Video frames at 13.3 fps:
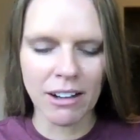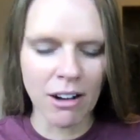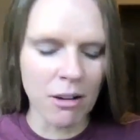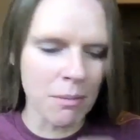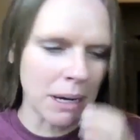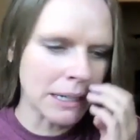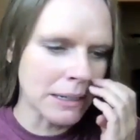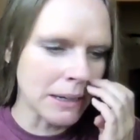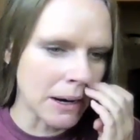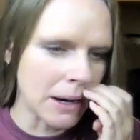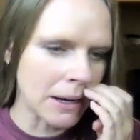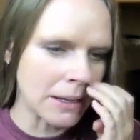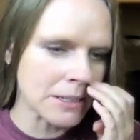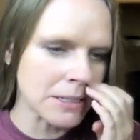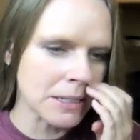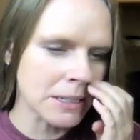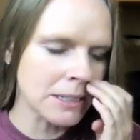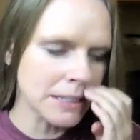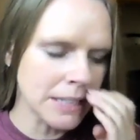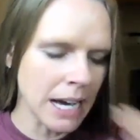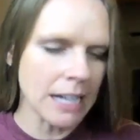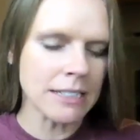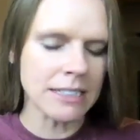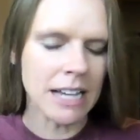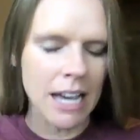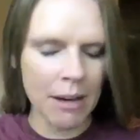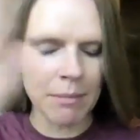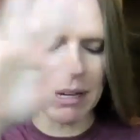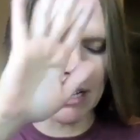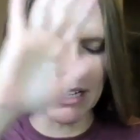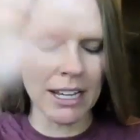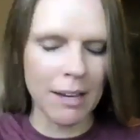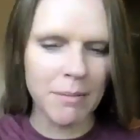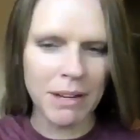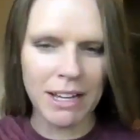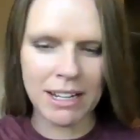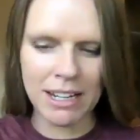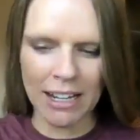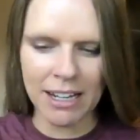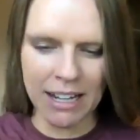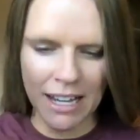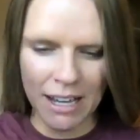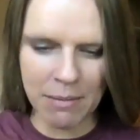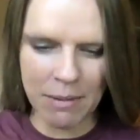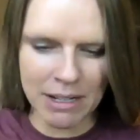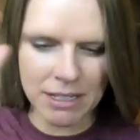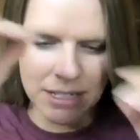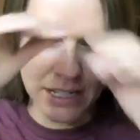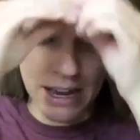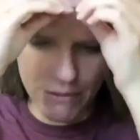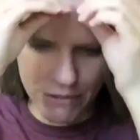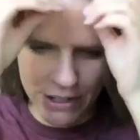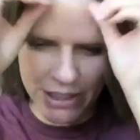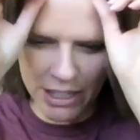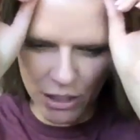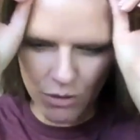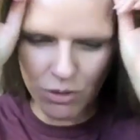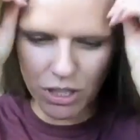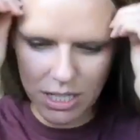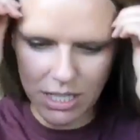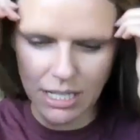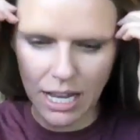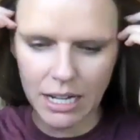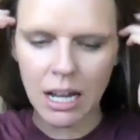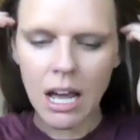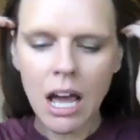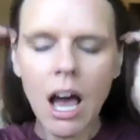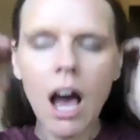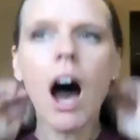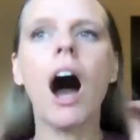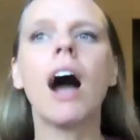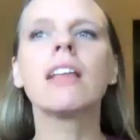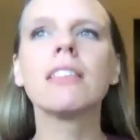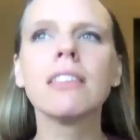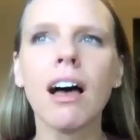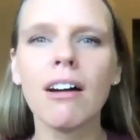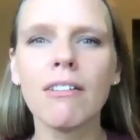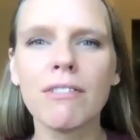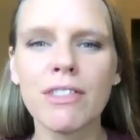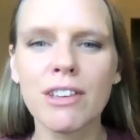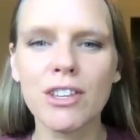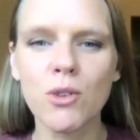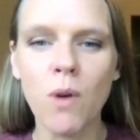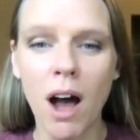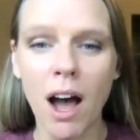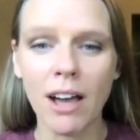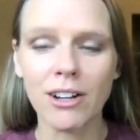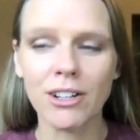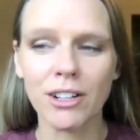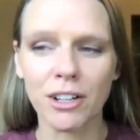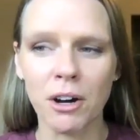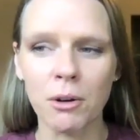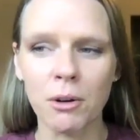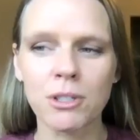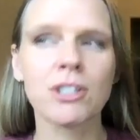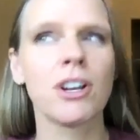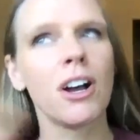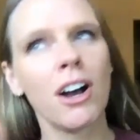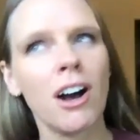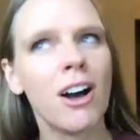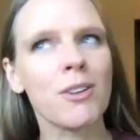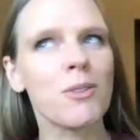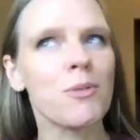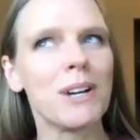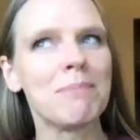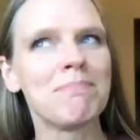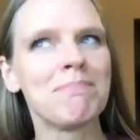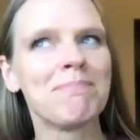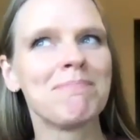Oh my gosh. Yes. Amen. Amen. And amen to everything you just said. I love that you hired a coach on a whim.